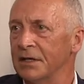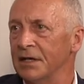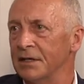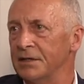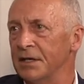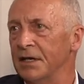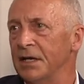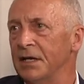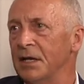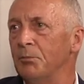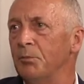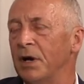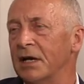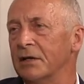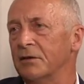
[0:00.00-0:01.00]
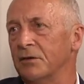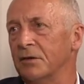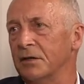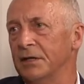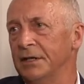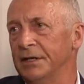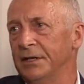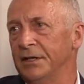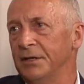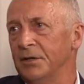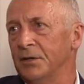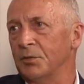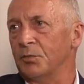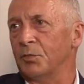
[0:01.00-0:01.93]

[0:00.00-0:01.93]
has had an impact on the